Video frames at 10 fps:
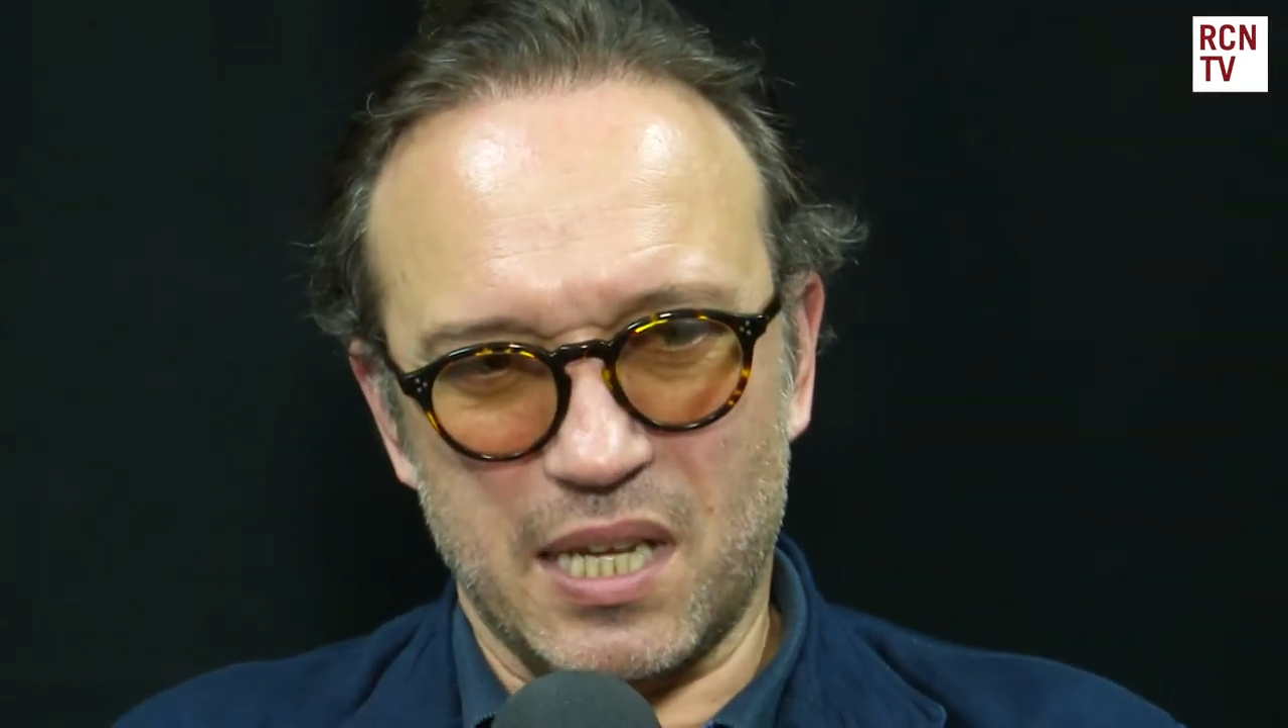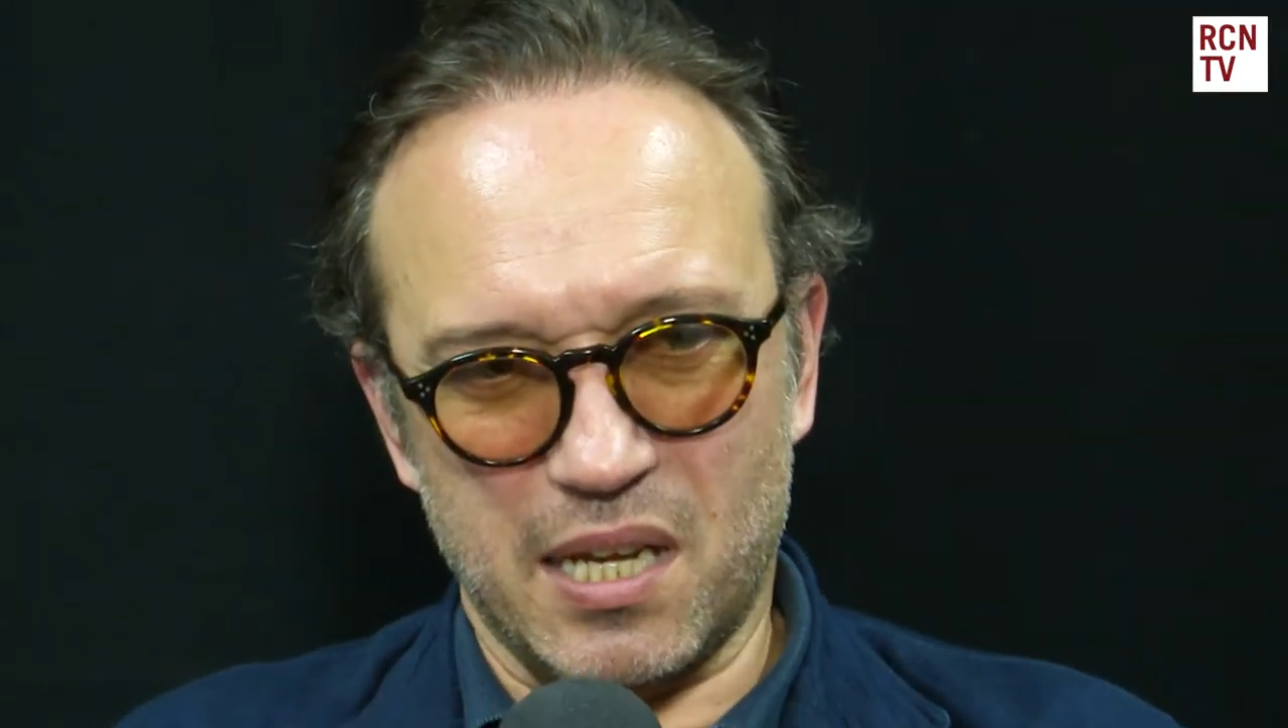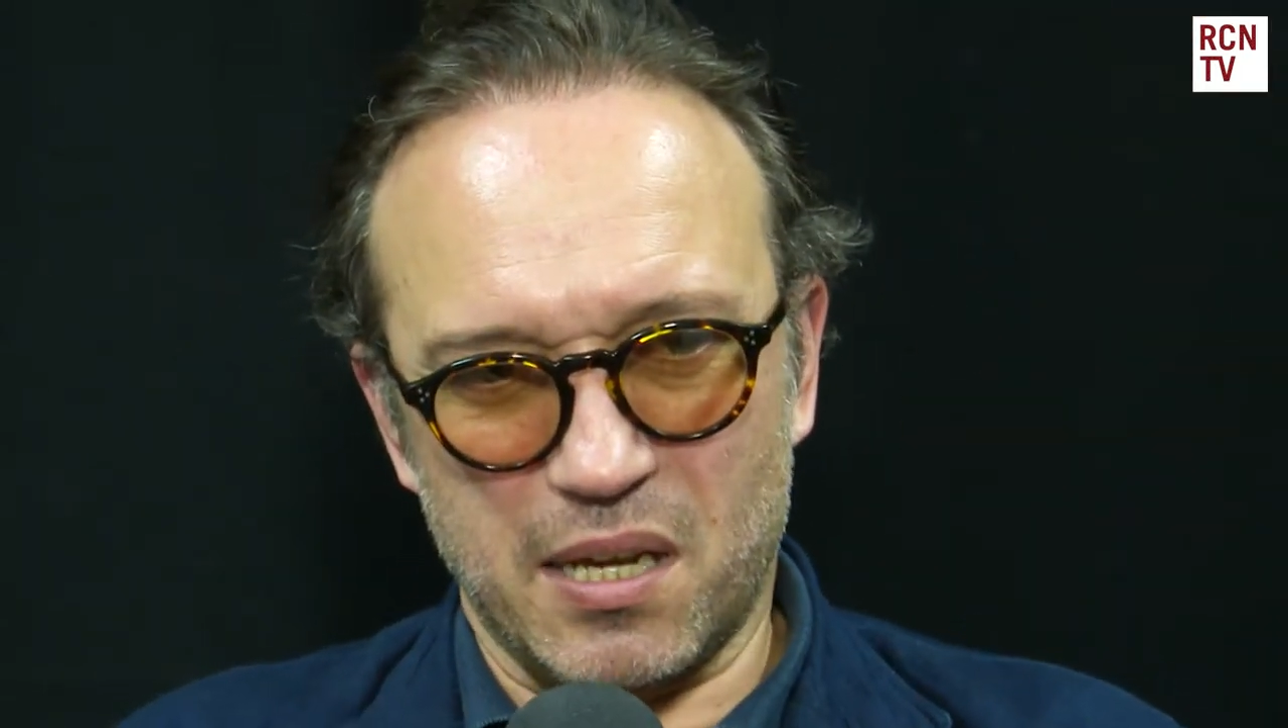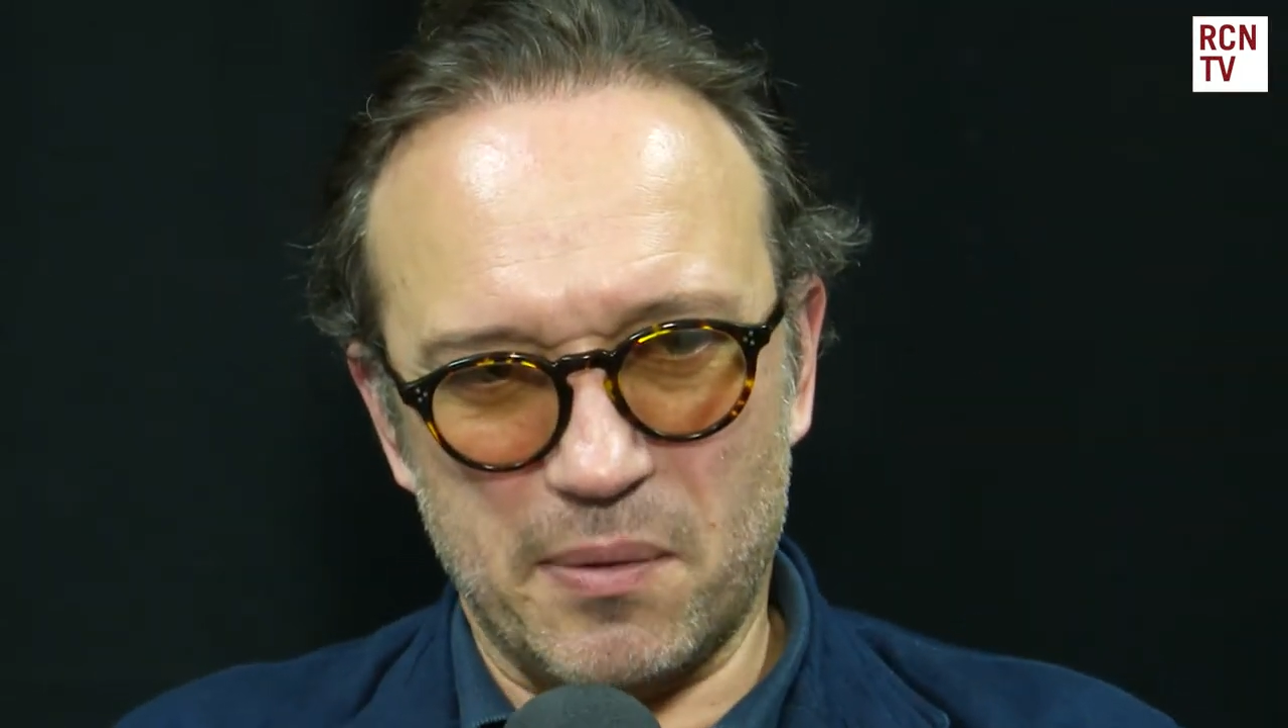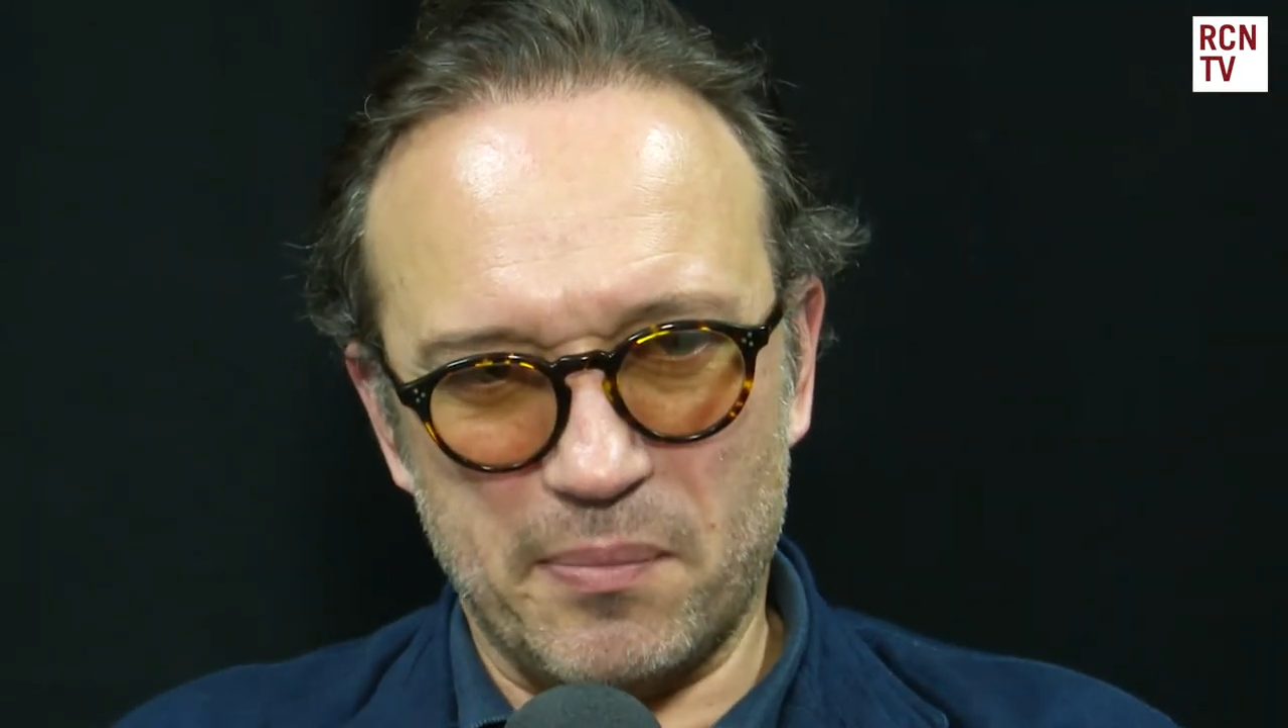
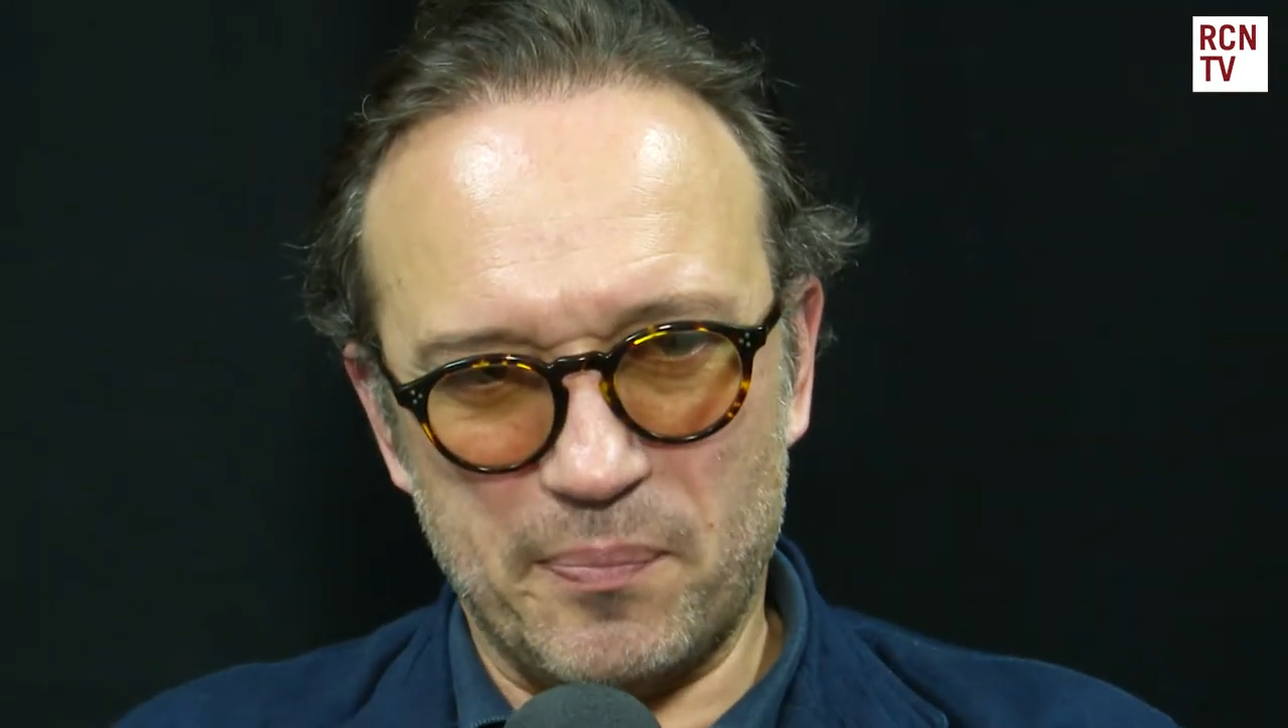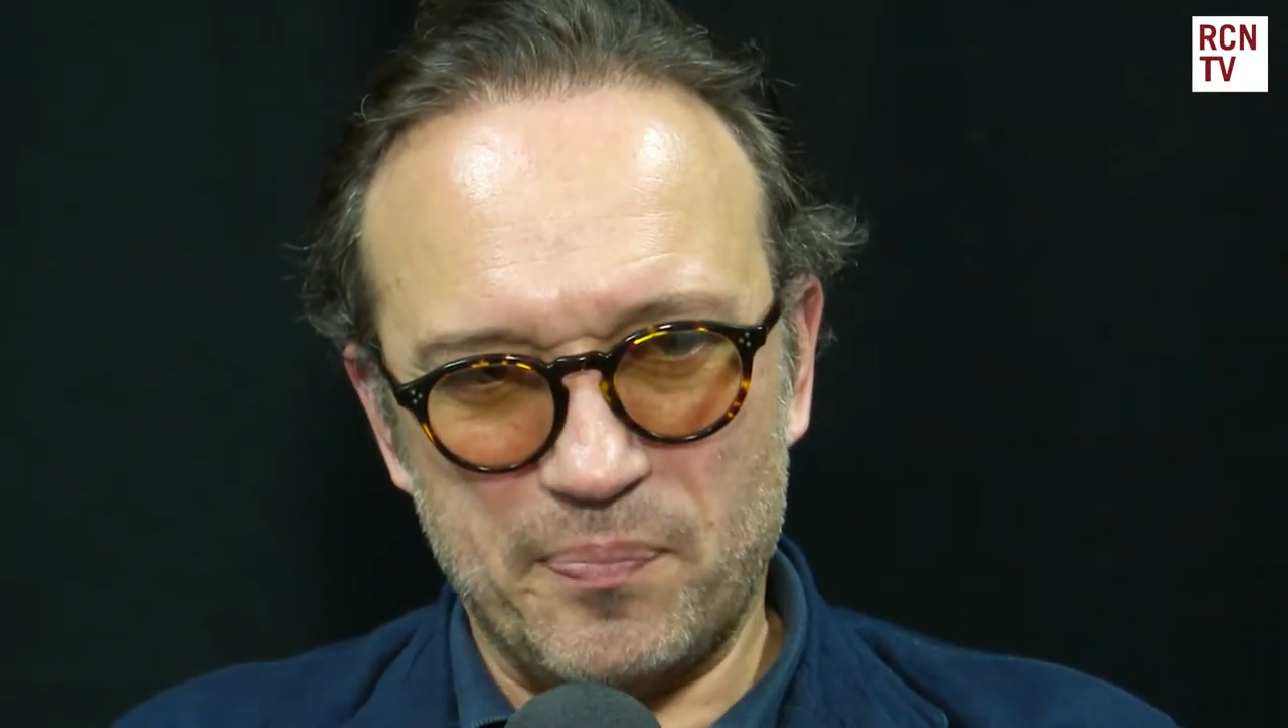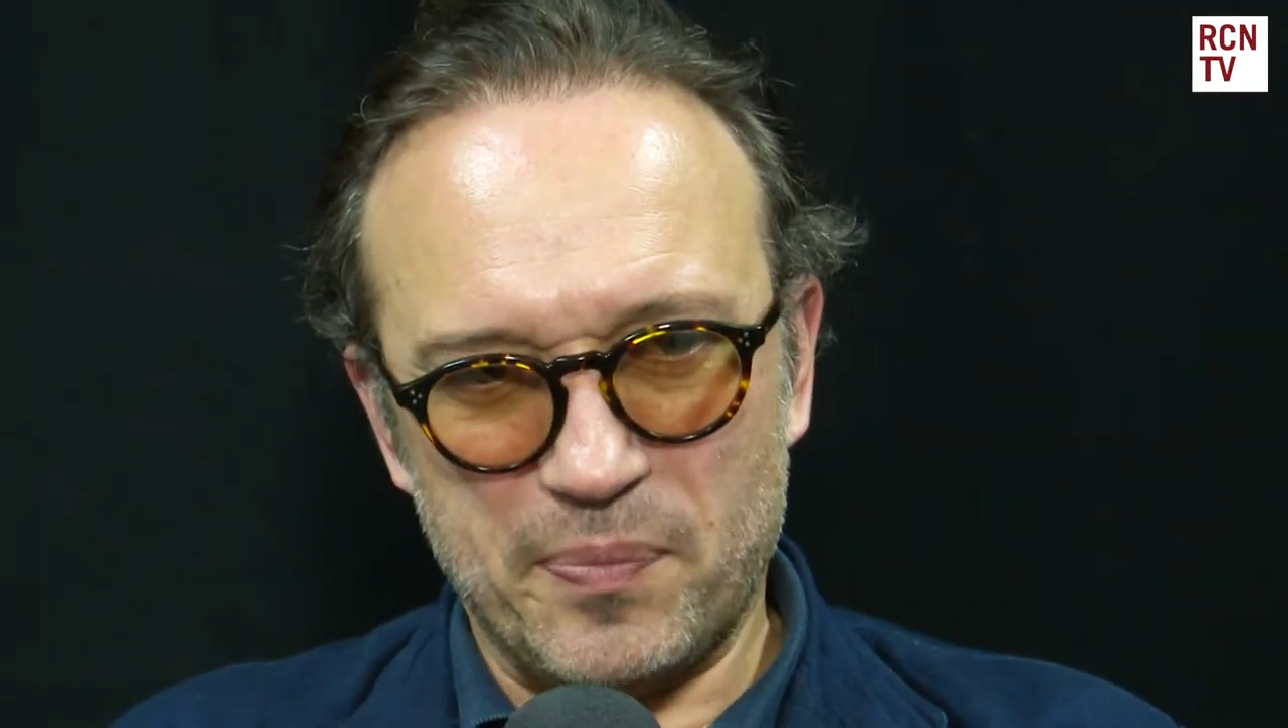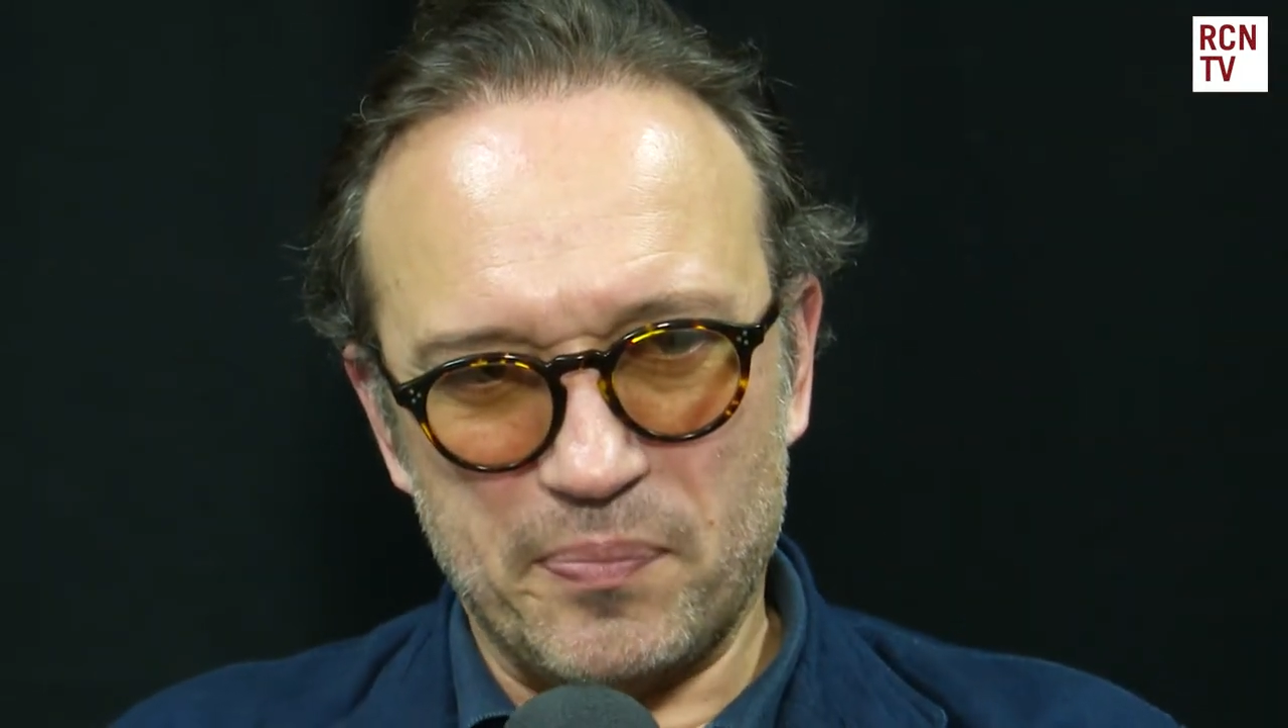Um,